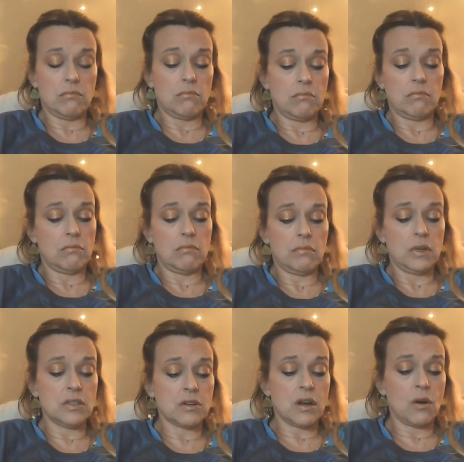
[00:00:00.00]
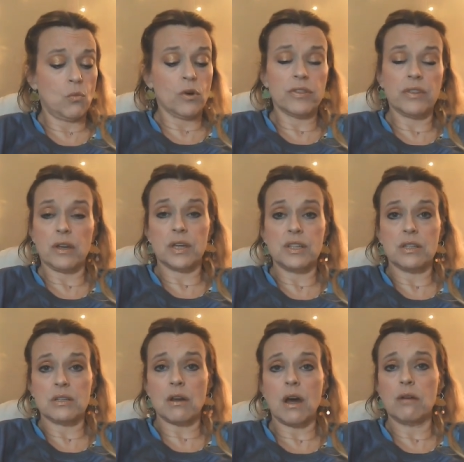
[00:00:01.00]
he's not worth it because he's not
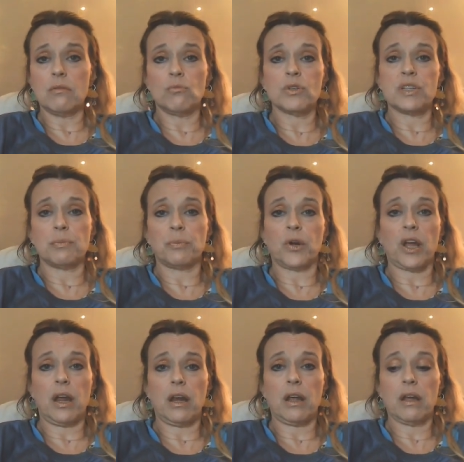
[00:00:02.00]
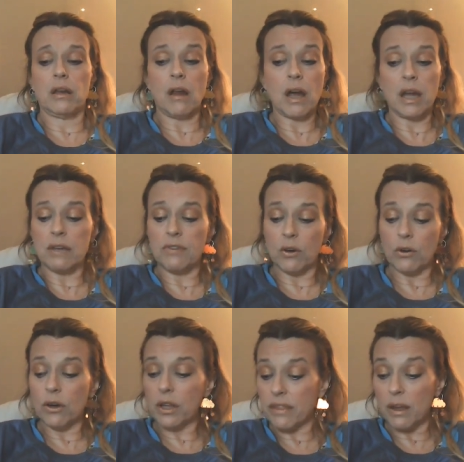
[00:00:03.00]
reciprocating and not giving her anything
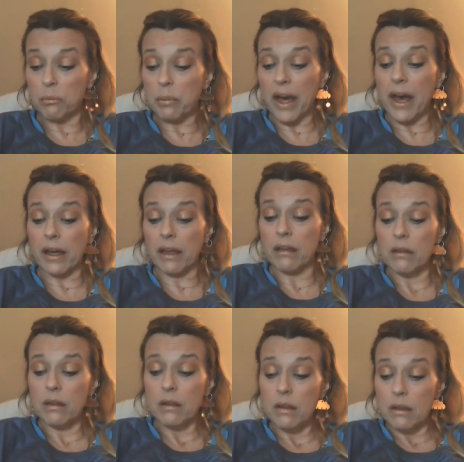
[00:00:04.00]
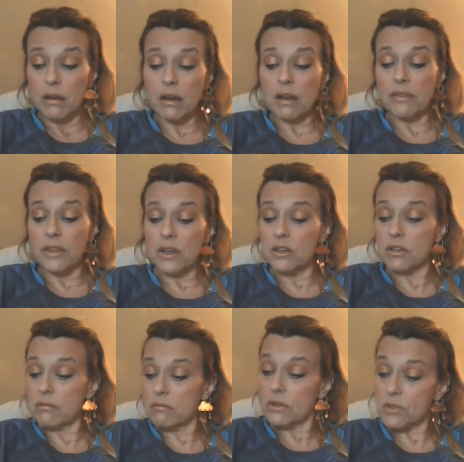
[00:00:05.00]
back. And I think there's
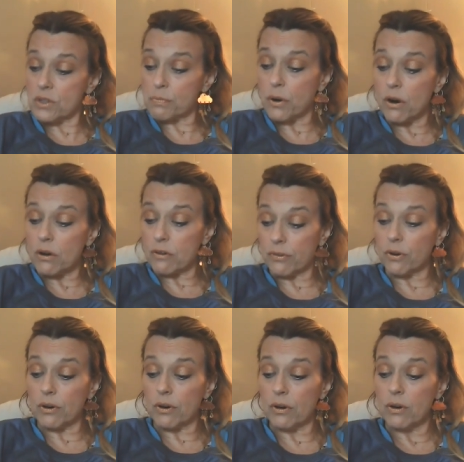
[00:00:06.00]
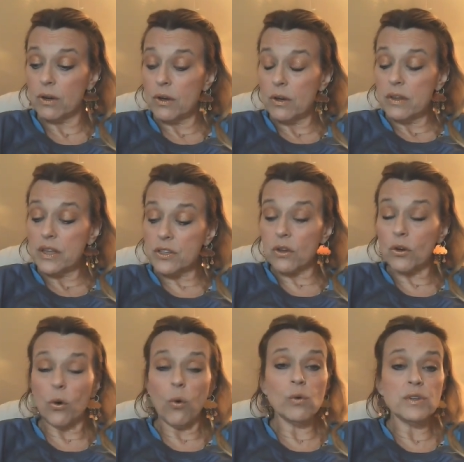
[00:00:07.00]
a part of her that's going to hold
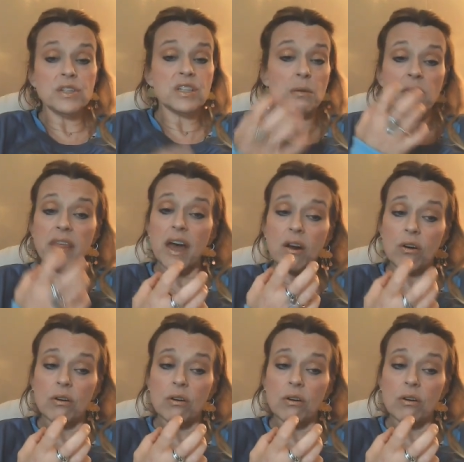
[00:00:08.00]
some of that hurt